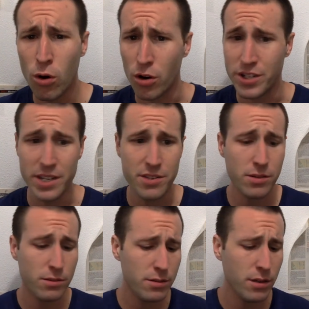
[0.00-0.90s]

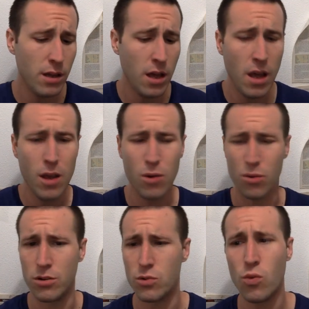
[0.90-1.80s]
artisanal or
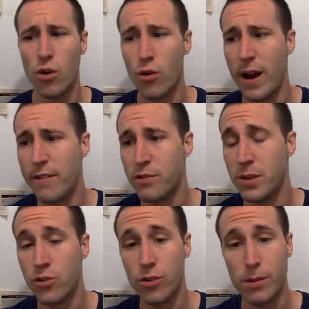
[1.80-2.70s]
there's more
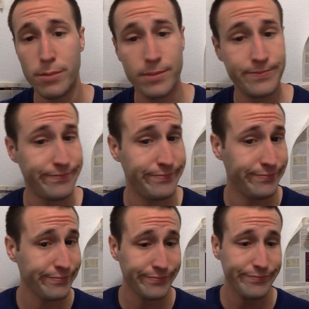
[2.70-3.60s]
craftsmanship,
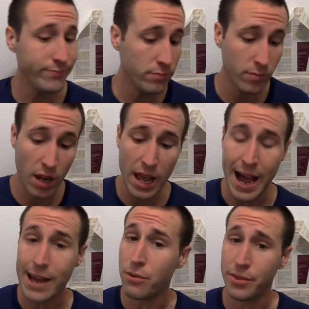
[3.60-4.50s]

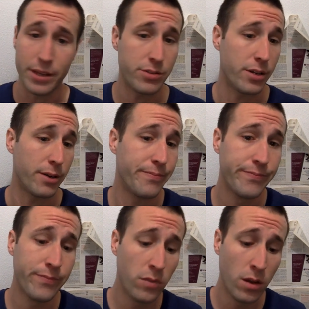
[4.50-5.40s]
I don't think so.
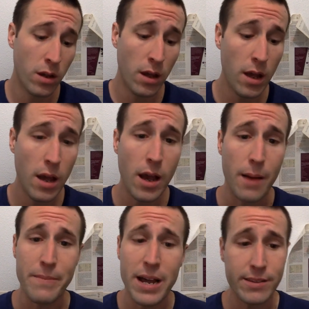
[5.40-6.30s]

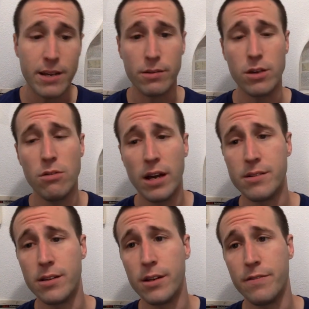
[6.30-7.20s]
I'm not telling you
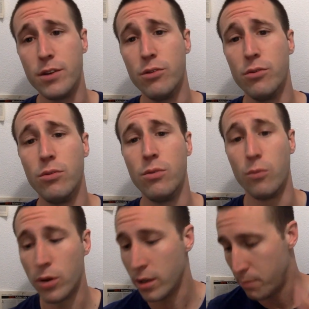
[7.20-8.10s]
guys that if you
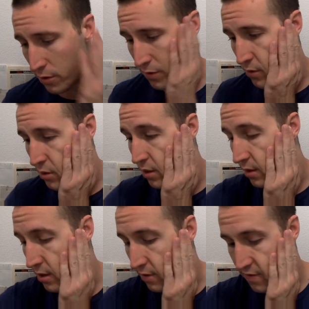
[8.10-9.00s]
really prefer the
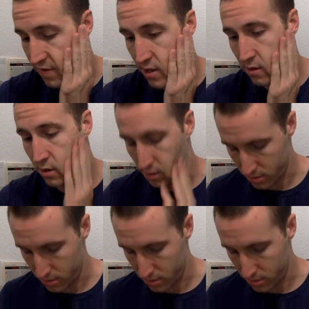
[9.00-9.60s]
feel